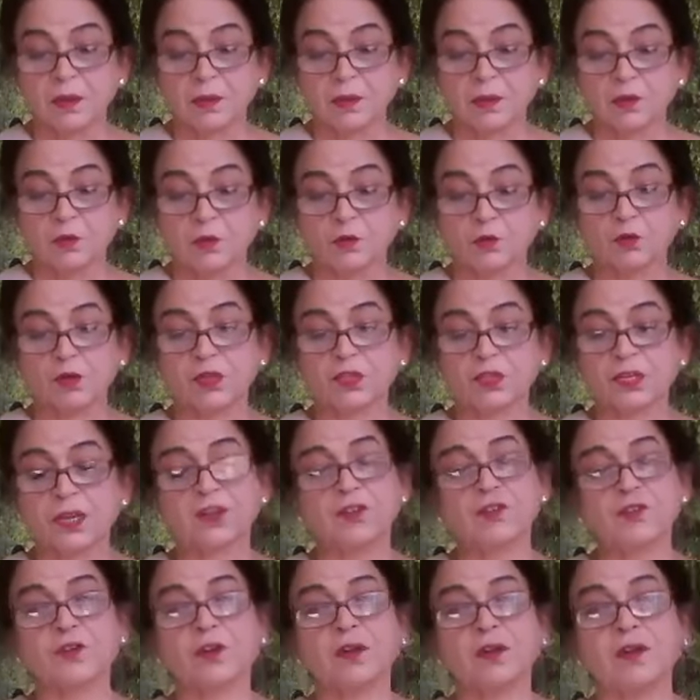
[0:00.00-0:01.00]
to the
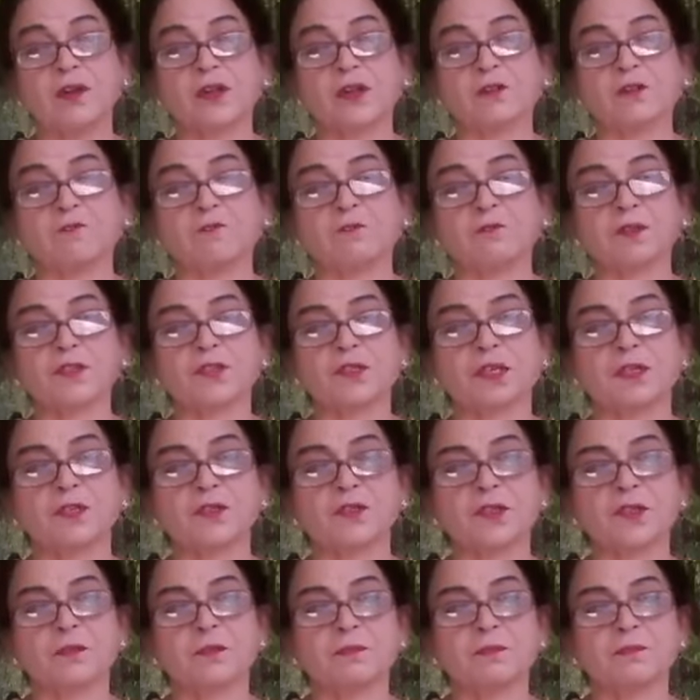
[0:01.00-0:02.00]
central nervous
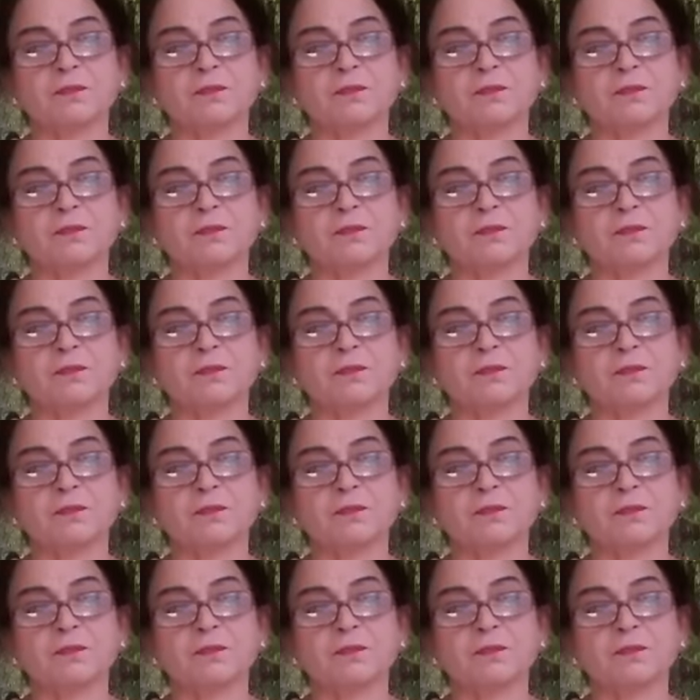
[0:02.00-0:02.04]
system.